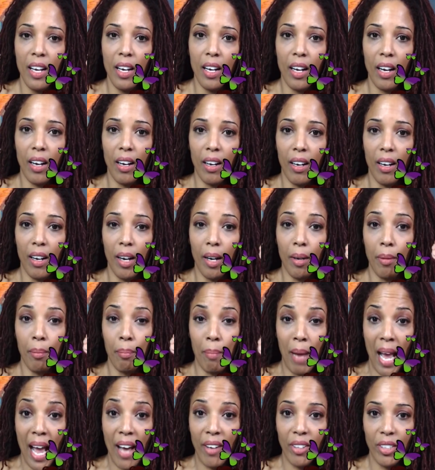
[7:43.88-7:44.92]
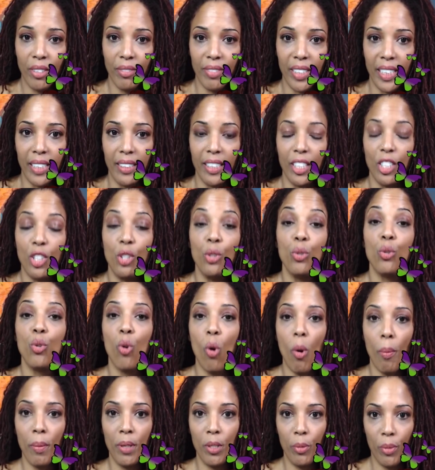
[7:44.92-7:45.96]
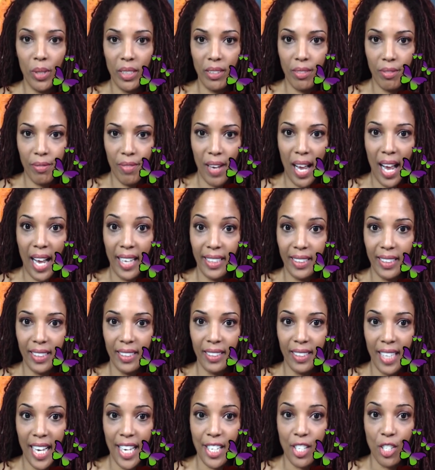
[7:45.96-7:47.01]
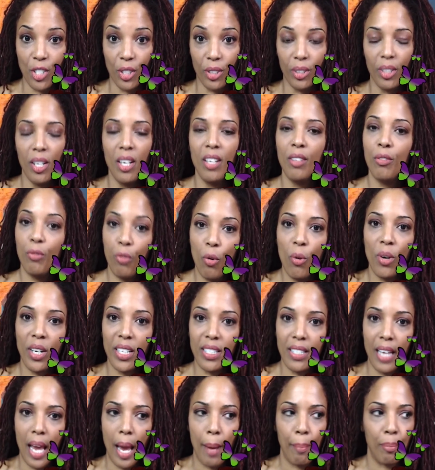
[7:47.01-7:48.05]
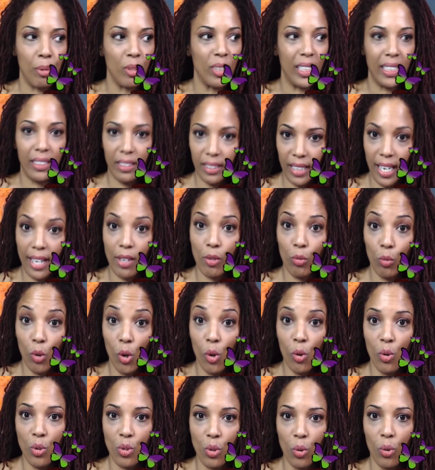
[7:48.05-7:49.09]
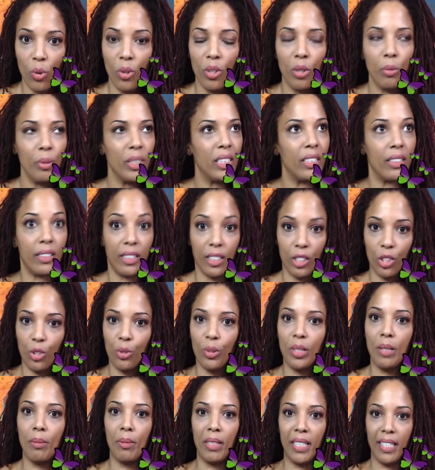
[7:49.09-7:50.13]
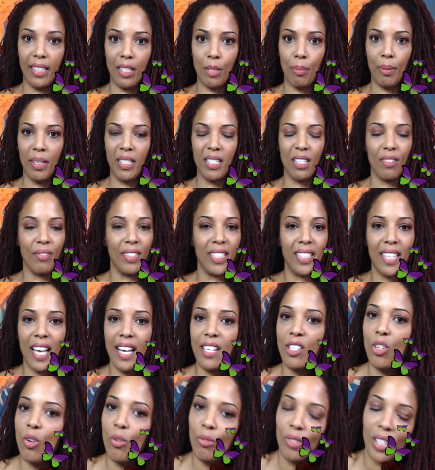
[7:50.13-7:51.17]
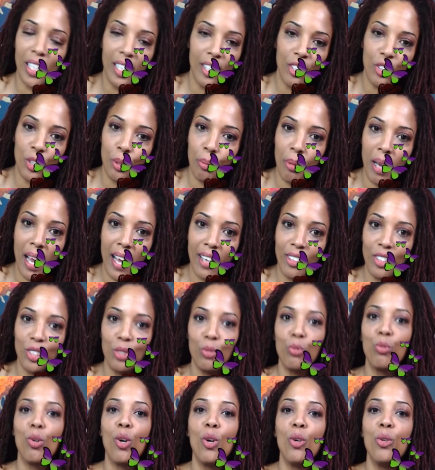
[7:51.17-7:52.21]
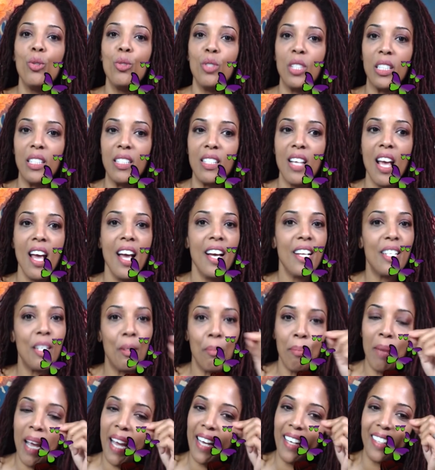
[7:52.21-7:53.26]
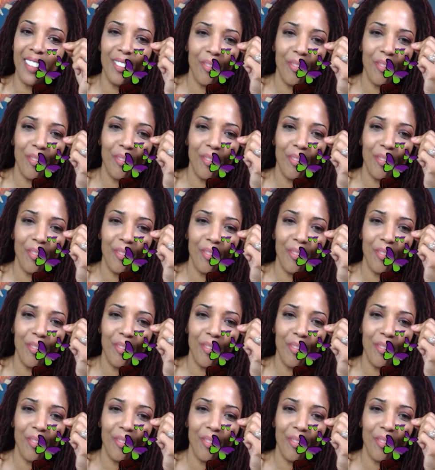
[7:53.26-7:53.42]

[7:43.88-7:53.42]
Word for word: amount of it that you normally wouldn't find in nature. For example, let's take rose oil, which is extremely expensive. It takes over 100 pounds of roses to make